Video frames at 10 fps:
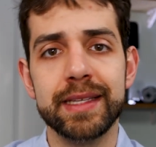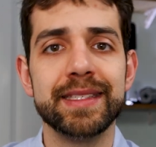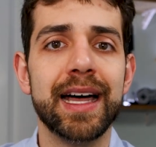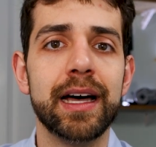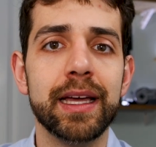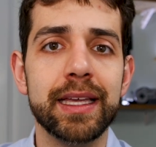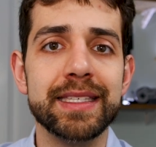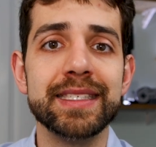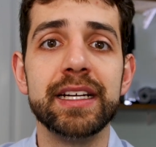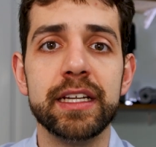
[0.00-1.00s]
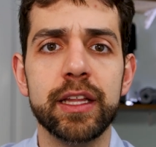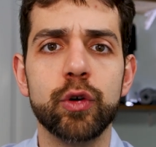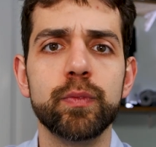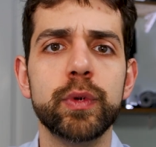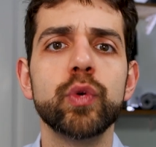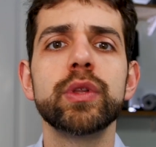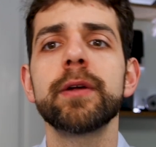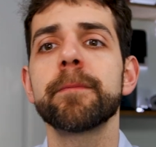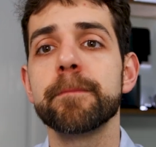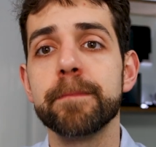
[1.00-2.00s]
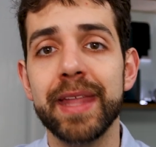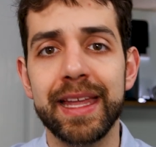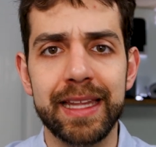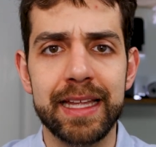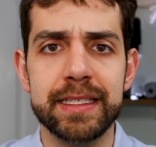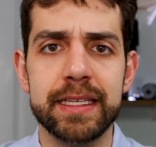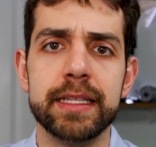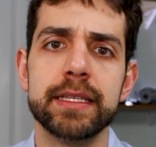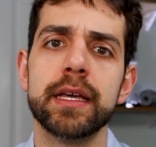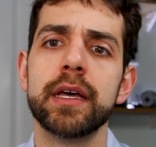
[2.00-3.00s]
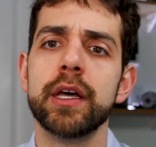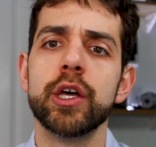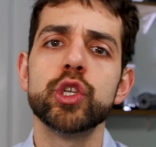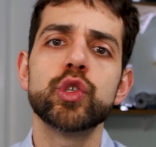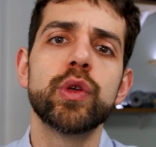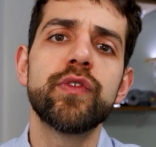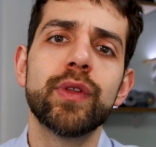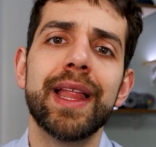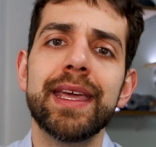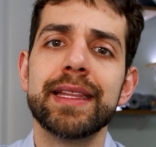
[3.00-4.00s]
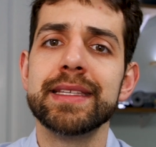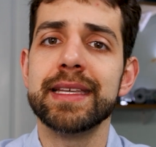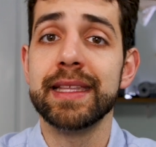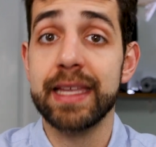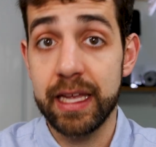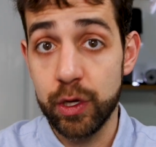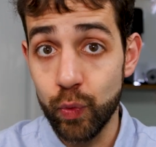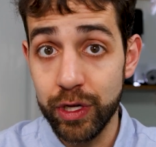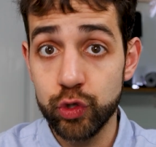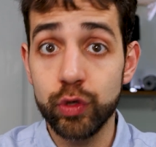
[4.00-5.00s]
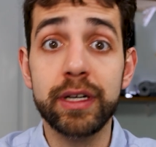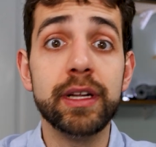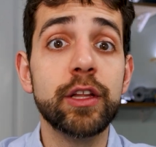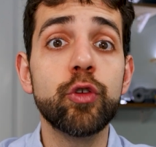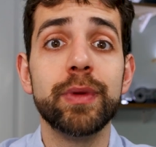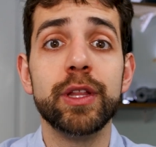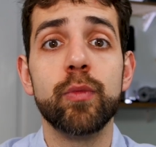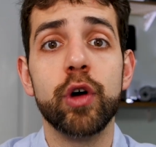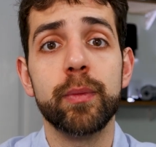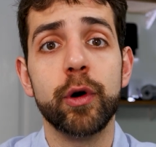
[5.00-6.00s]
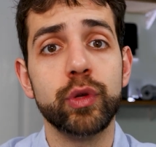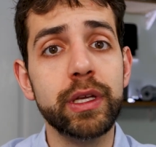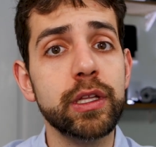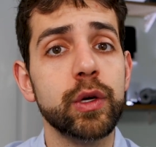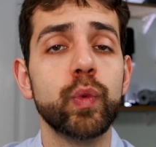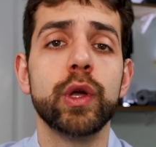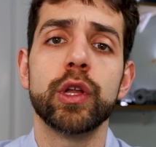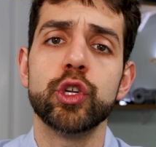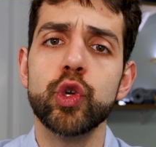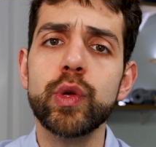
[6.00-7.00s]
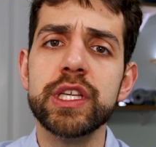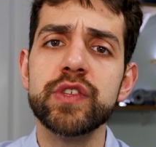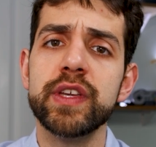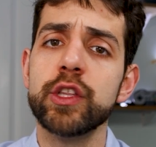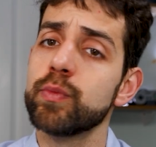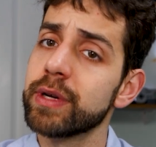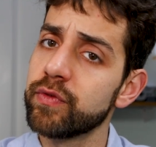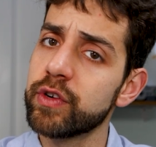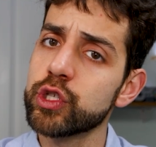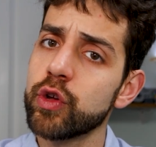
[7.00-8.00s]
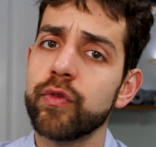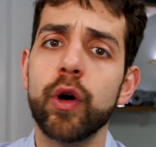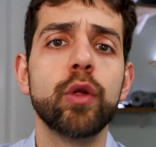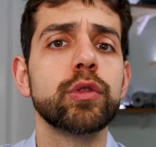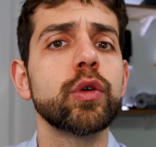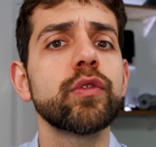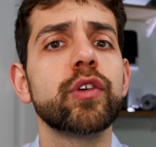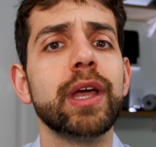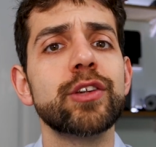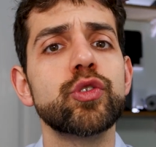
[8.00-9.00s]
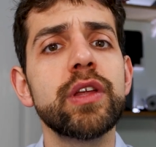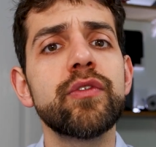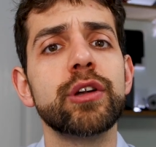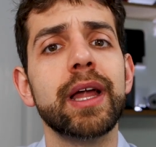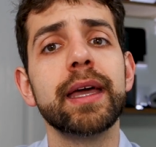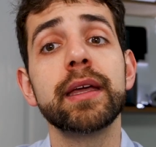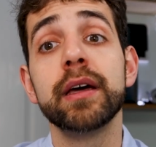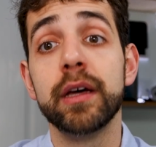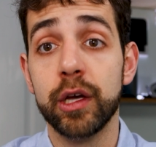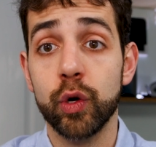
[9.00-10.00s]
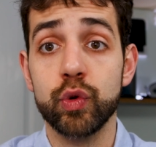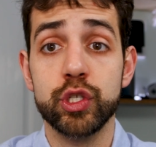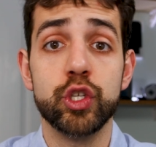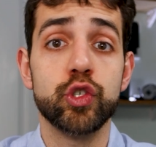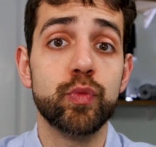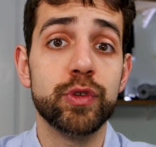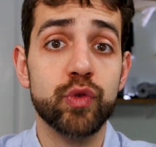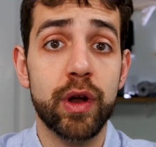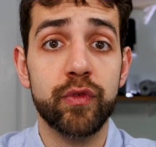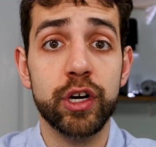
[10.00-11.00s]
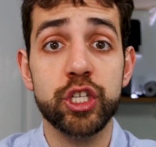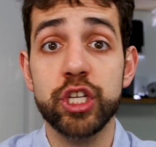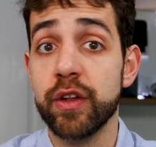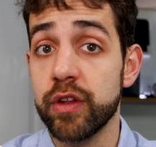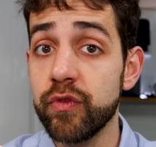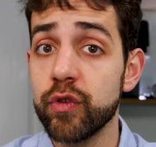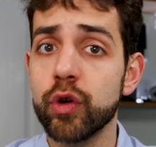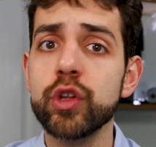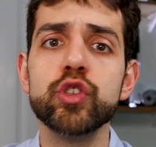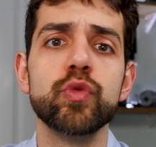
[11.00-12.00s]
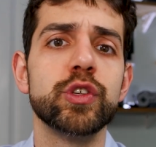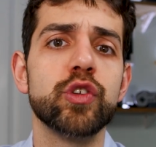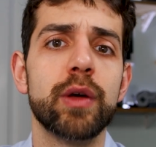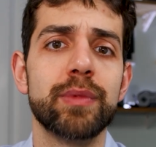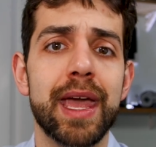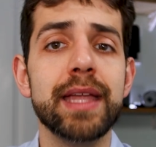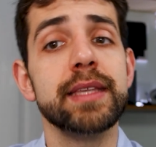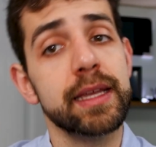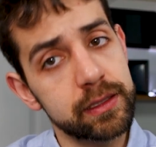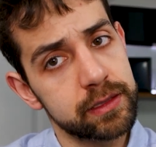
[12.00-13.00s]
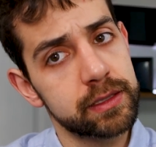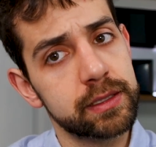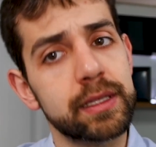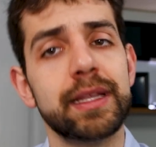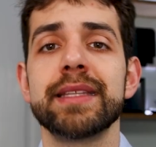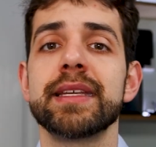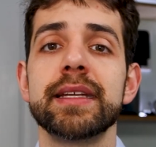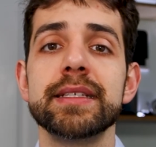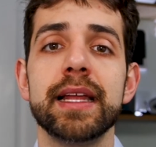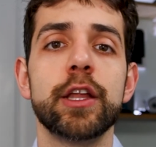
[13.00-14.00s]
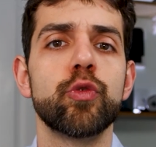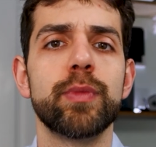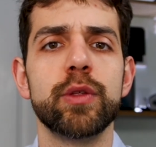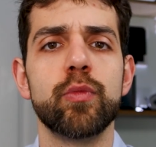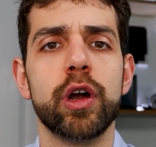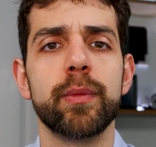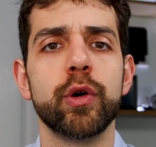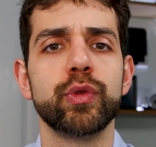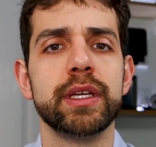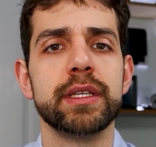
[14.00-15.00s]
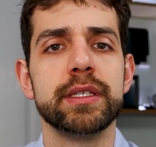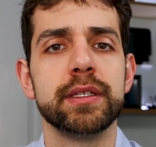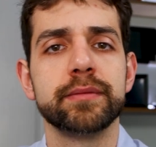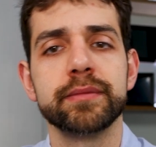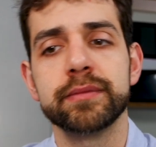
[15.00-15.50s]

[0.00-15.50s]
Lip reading: start inserting the computer, and that's it. So if you like this idea and want to learn a little bit more about it, we're gonna show in this video, but first of all, don't forget to leave a like, consider subscribe for the channel if you're not subscribed yet, and let's understand a little bit more about it.